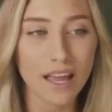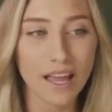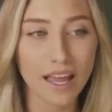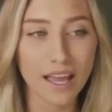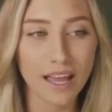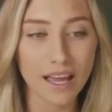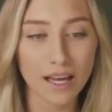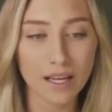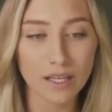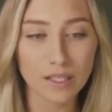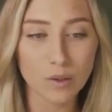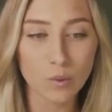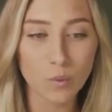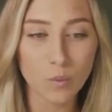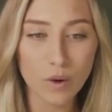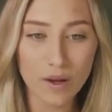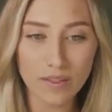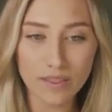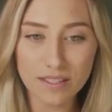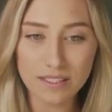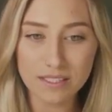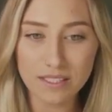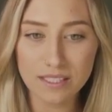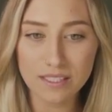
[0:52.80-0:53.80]
And what
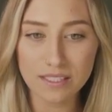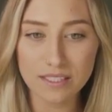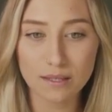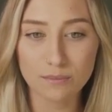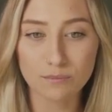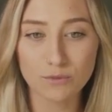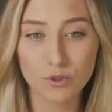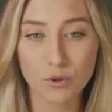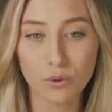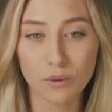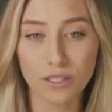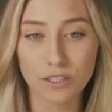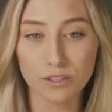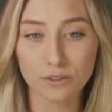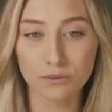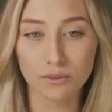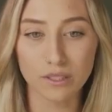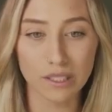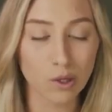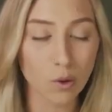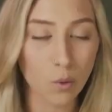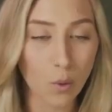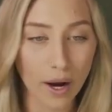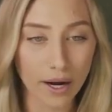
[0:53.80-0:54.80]
the system's going to
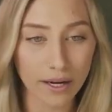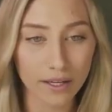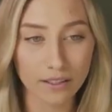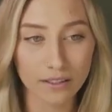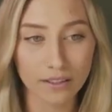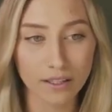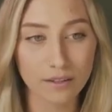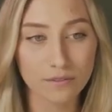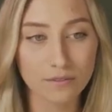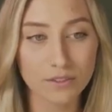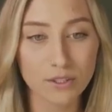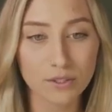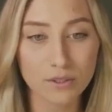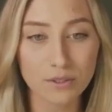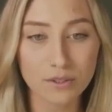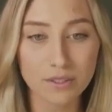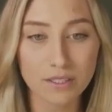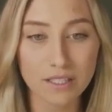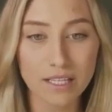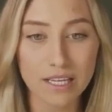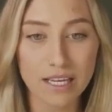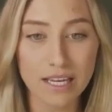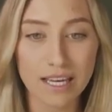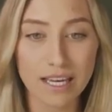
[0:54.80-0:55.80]
require of you
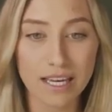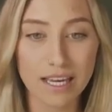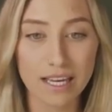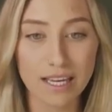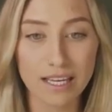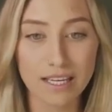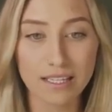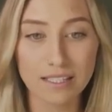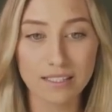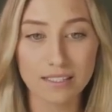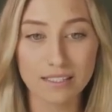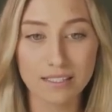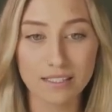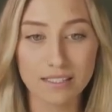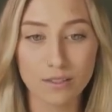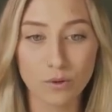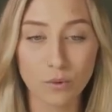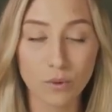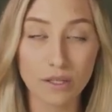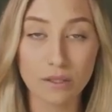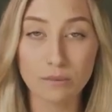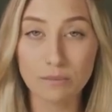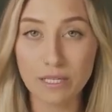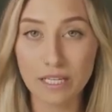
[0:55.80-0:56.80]
is
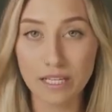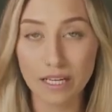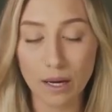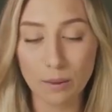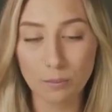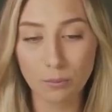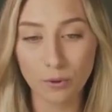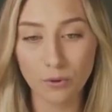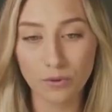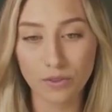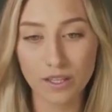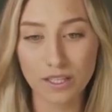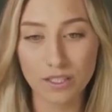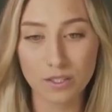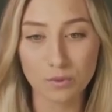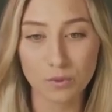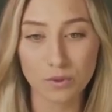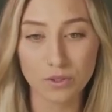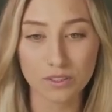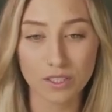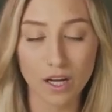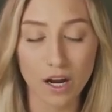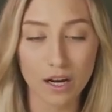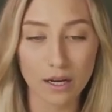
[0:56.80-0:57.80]
going to be a couple things
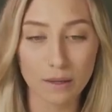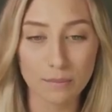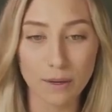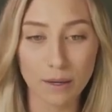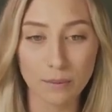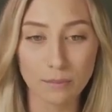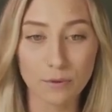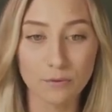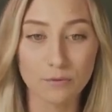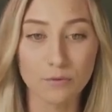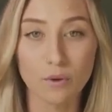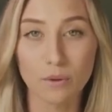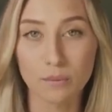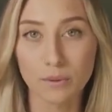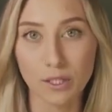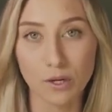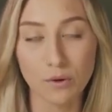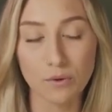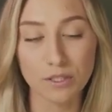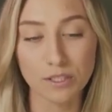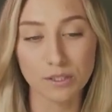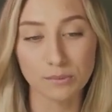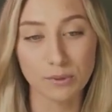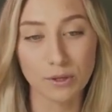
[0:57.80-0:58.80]
we'll talk about before we
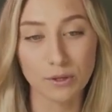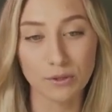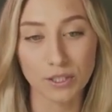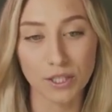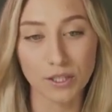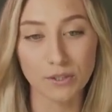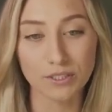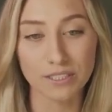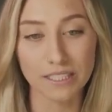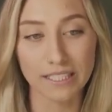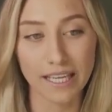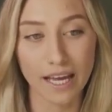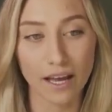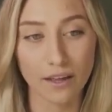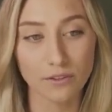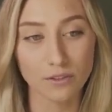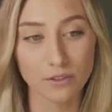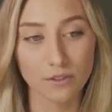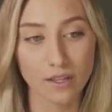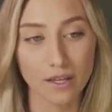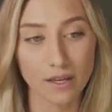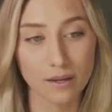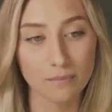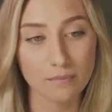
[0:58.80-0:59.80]
go into Podio to gather
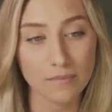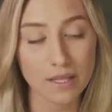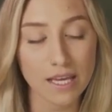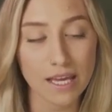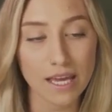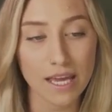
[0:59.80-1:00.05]
them.